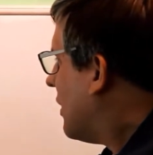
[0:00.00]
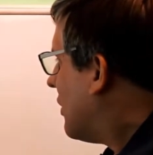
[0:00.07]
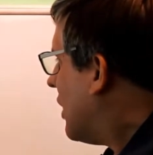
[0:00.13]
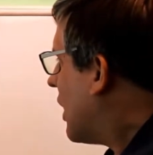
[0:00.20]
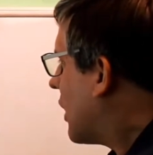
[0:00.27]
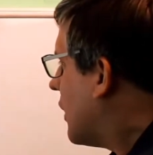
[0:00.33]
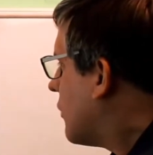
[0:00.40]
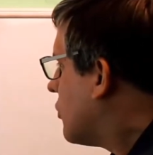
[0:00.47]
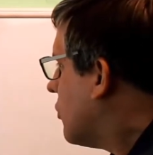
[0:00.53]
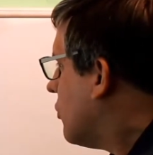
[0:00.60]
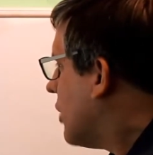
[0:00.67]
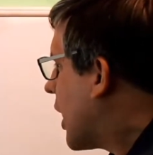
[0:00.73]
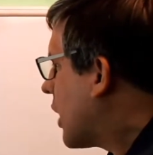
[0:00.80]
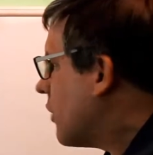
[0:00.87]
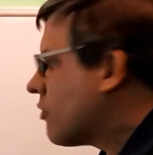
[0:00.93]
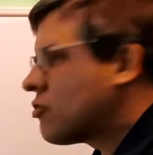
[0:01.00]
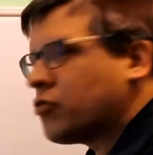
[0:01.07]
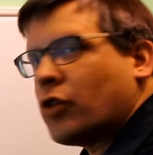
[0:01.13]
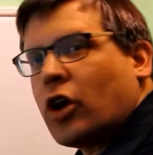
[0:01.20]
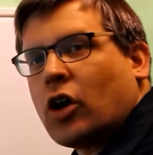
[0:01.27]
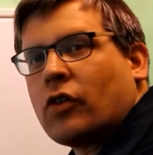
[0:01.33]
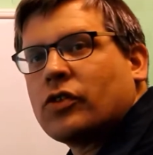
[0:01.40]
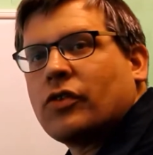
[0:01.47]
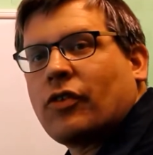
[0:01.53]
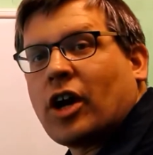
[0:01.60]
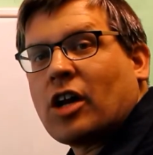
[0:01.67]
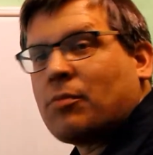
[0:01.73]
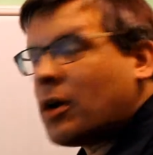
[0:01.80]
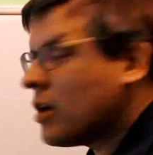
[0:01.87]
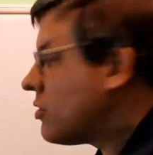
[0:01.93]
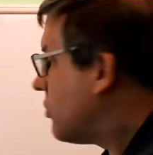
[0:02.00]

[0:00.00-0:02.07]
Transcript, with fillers: That gives you negative 12 divided by